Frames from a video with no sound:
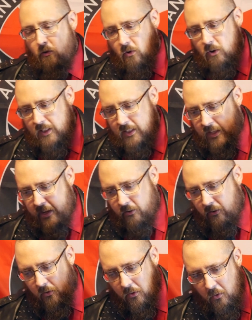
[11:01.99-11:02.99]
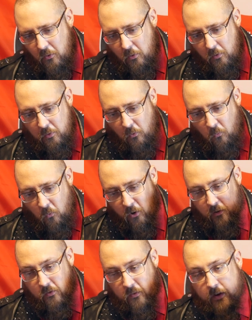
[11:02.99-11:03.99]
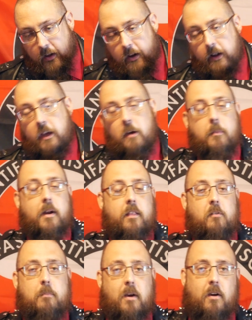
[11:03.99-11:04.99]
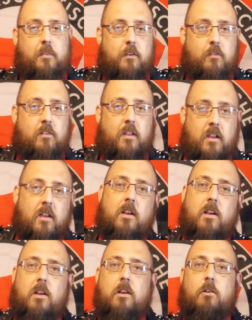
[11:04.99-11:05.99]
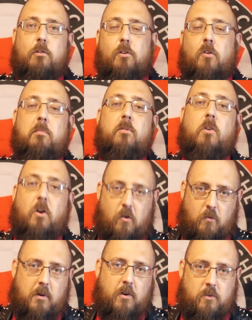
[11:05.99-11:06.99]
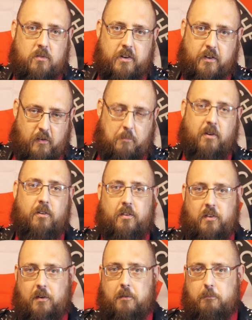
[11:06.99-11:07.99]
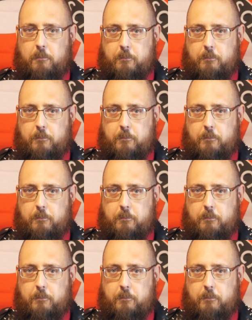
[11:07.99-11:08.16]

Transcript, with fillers: or later, the words that are going to come out of their mouth is the global homo conspiracy.